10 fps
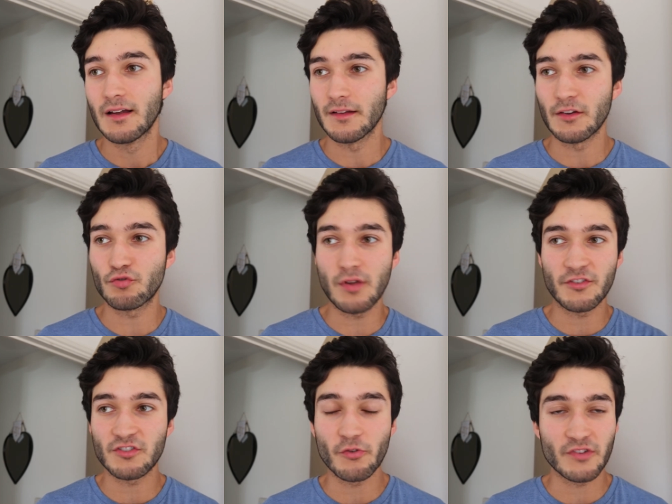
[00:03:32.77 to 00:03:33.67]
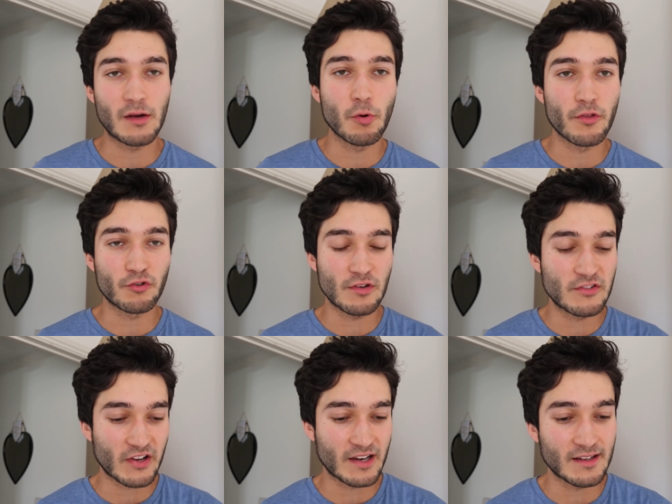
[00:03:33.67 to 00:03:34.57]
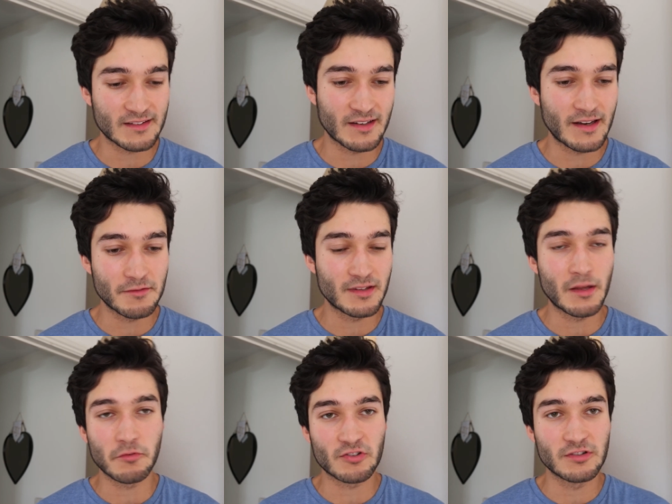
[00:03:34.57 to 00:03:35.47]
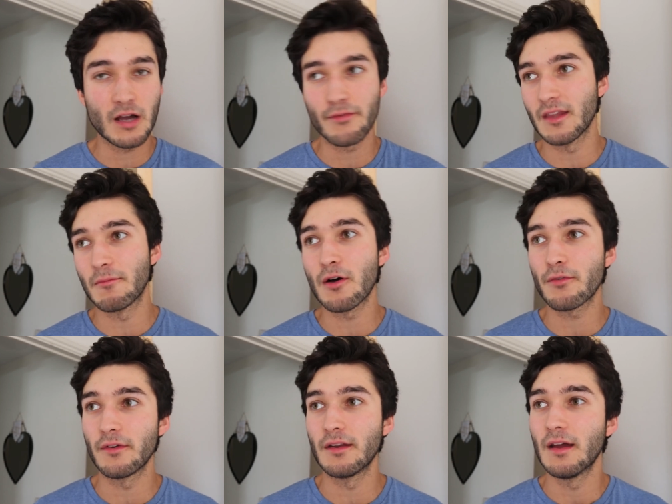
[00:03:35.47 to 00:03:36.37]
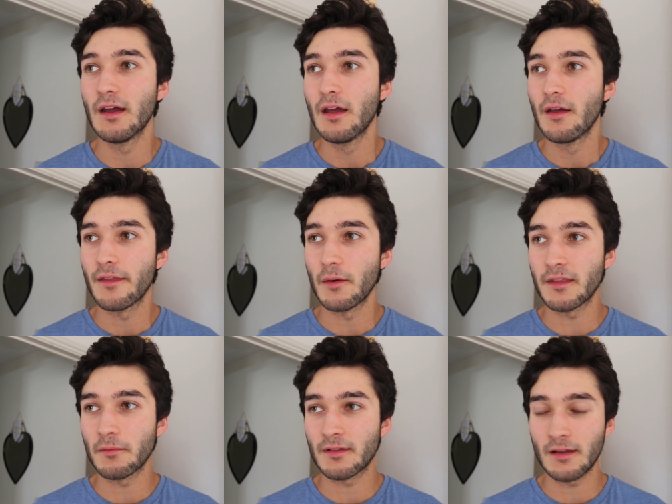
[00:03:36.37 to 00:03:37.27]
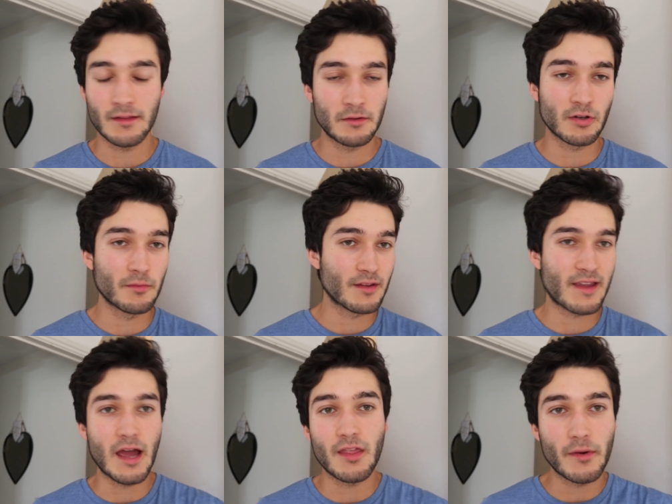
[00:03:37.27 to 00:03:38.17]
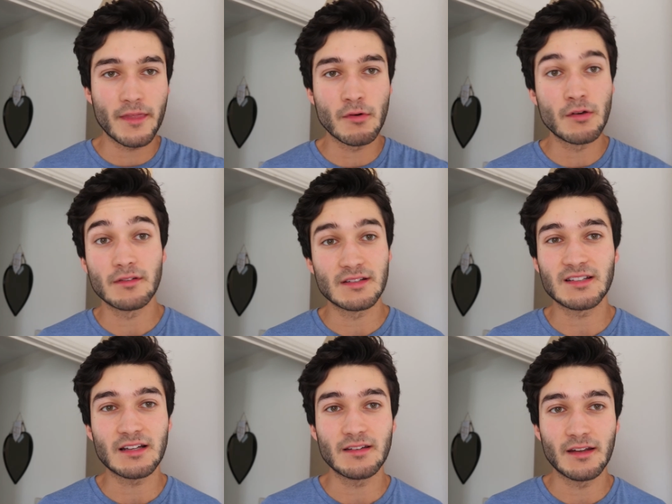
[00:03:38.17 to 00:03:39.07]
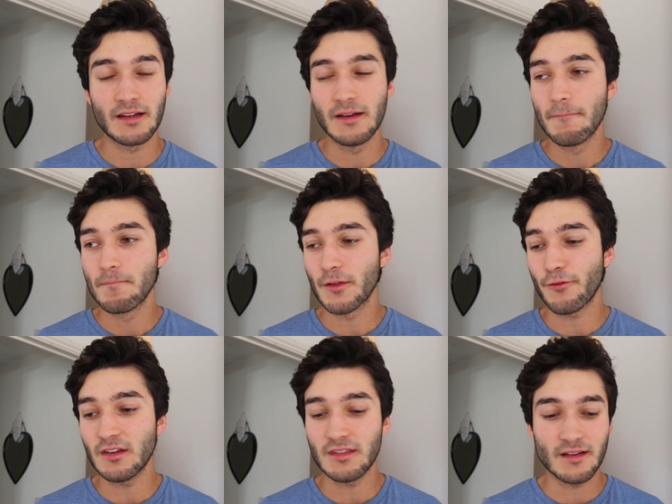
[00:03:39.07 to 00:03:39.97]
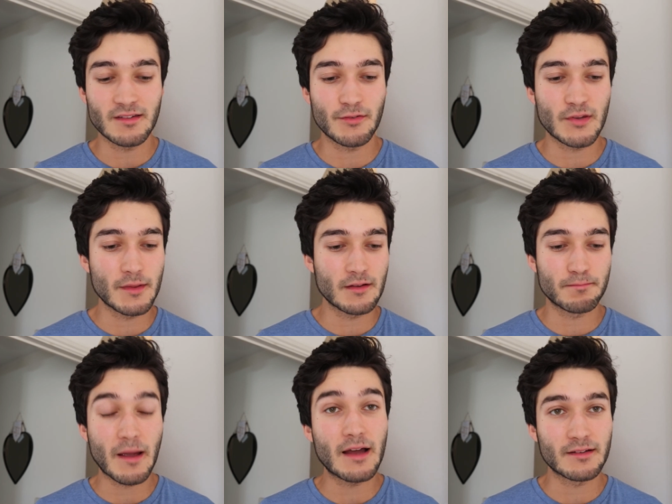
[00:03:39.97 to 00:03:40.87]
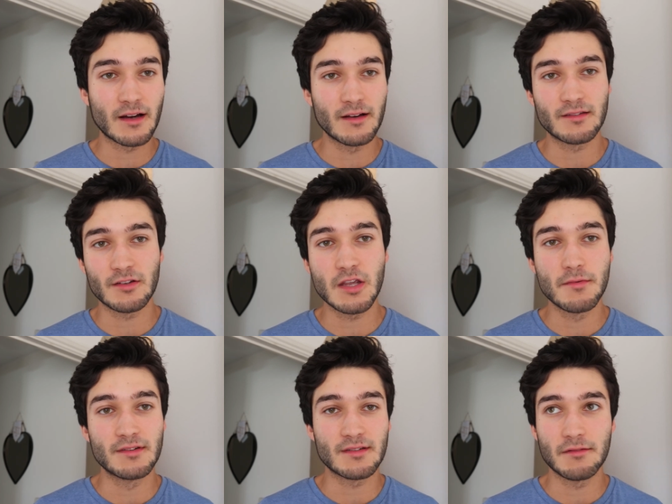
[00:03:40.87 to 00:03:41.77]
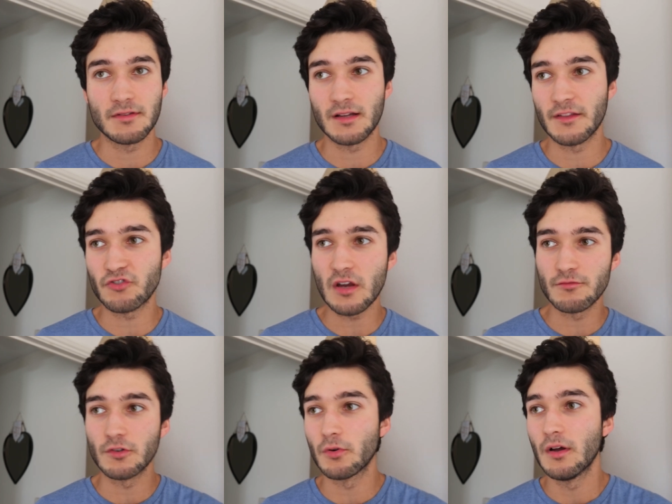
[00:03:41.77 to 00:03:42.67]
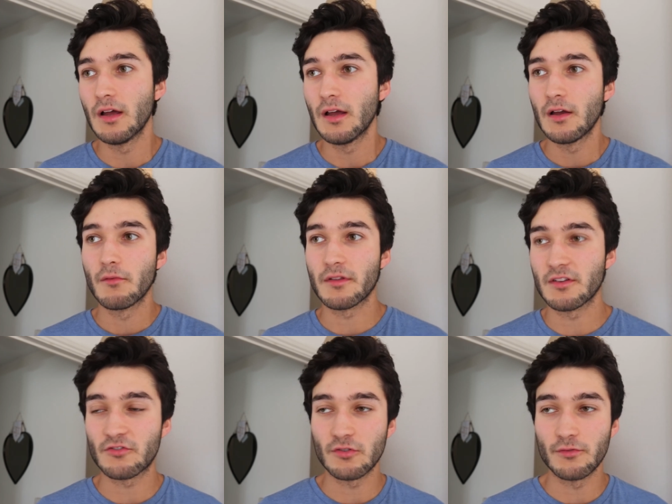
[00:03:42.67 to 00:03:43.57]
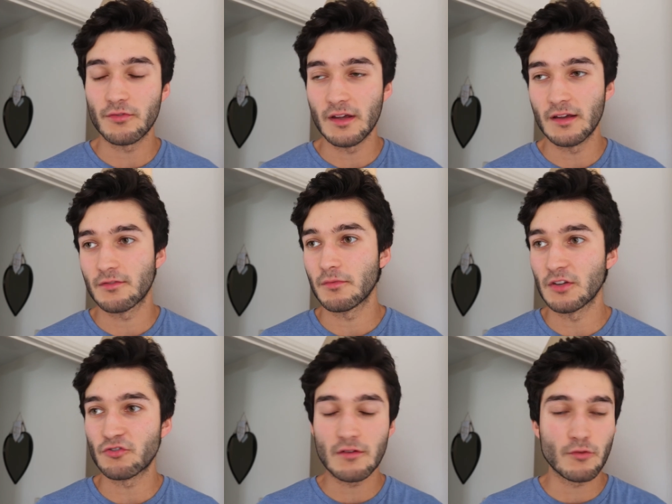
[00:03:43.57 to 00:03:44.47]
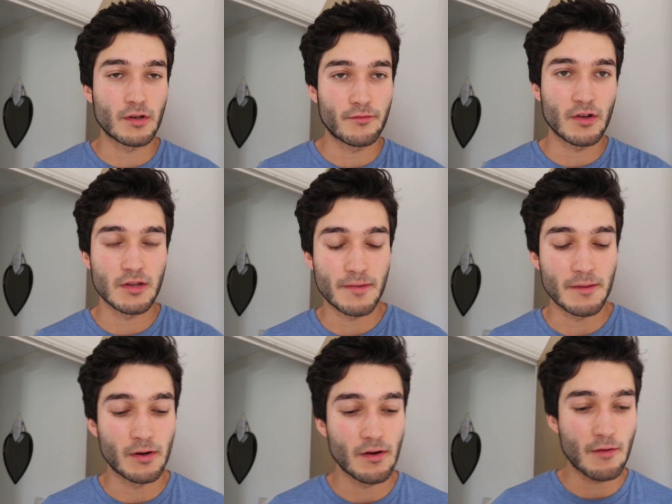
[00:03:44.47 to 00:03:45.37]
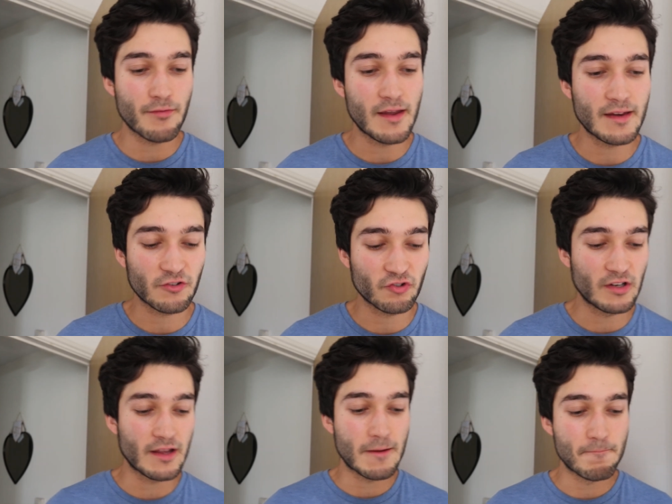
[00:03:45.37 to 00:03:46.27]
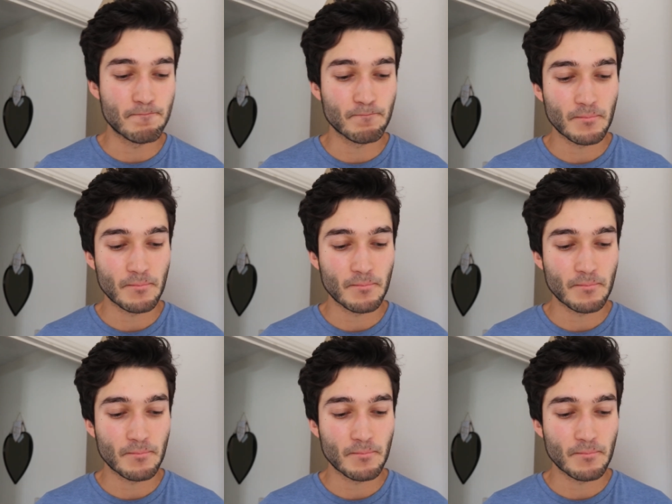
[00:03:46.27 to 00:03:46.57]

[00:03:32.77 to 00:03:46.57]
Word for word: Like the Tree of Souls and how all the trees are connected and everything. They were just laughing them off and they, were, they, they told them to get out of the way. They weren't understanding. The funny thing is, if some of those bad guys, the humans and everything, like the General, with the sort of yeah with the general and a other people if they'd actually um